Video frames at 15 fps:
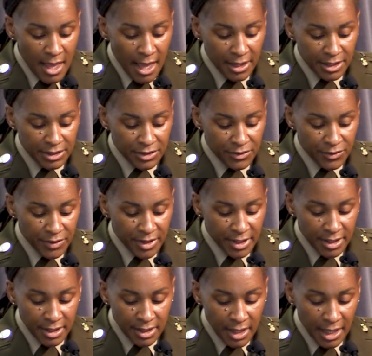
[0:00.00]
and
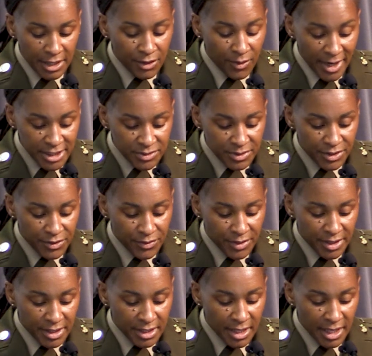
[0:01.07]
a graduate
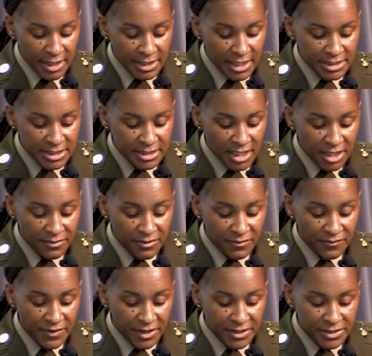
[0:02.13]
degree in Legislative
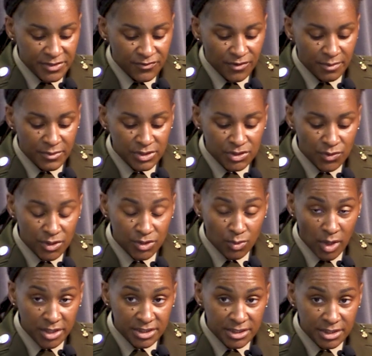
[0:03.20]
Affairs from the George
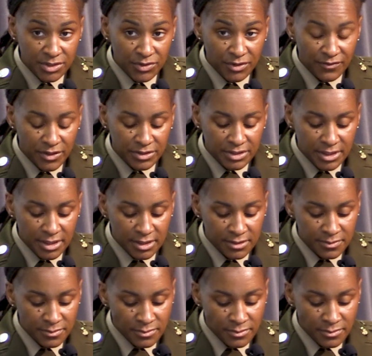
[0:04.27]
Washington University.